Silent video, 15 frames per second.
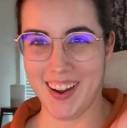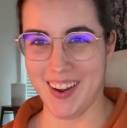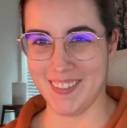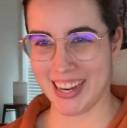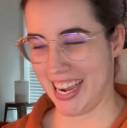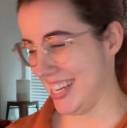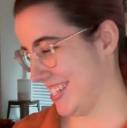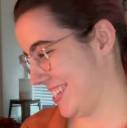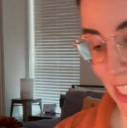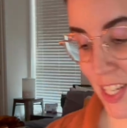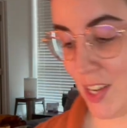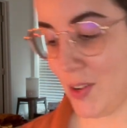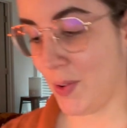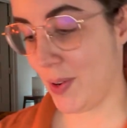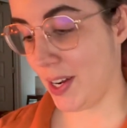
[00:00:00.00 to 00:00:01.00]
Oh my gosh.
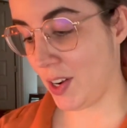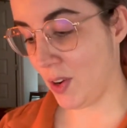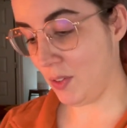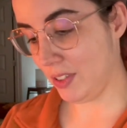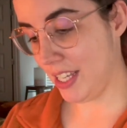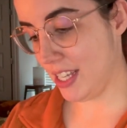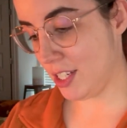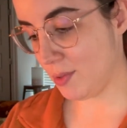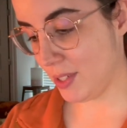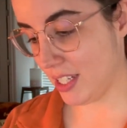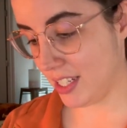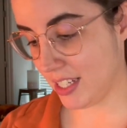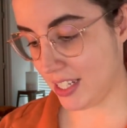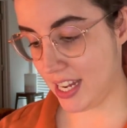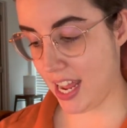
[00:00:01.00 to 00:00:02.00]
So hopefully this one
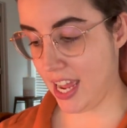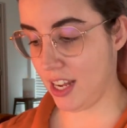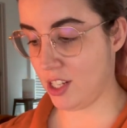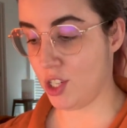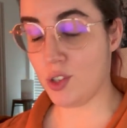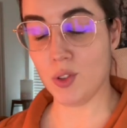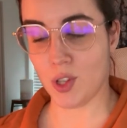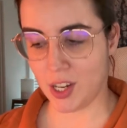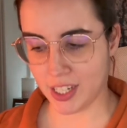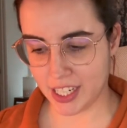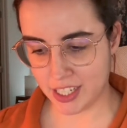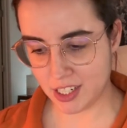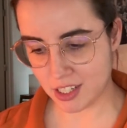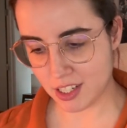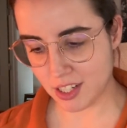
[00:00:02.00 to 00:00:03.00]
doesn't take too long.
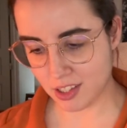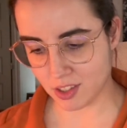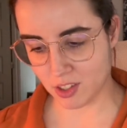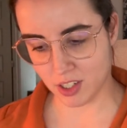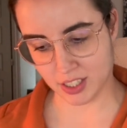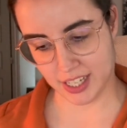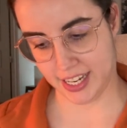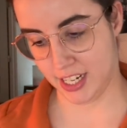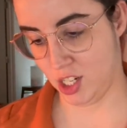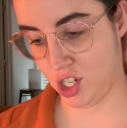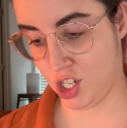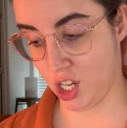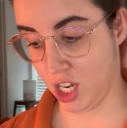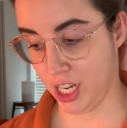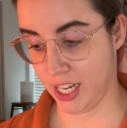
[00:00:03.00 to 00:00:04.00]
It doesn't look like it
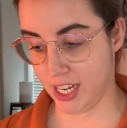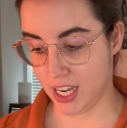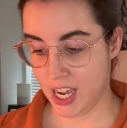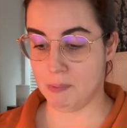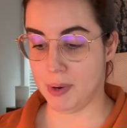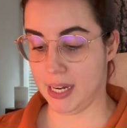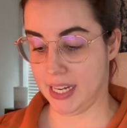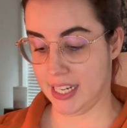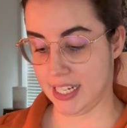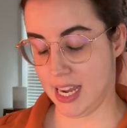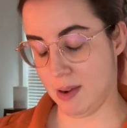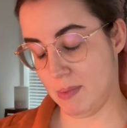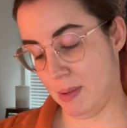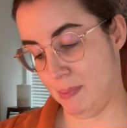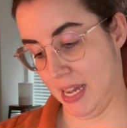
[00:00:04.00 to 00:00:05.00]
should, but
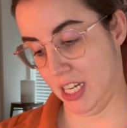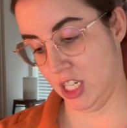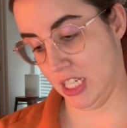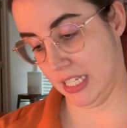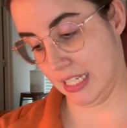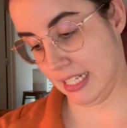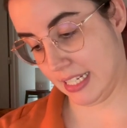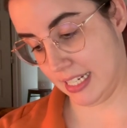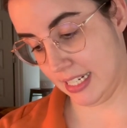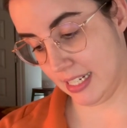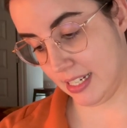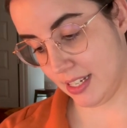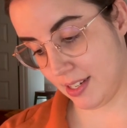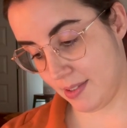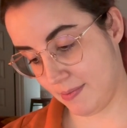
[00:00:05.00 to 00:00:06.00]
how many pages is
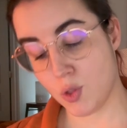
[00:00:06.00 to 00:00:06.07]
it?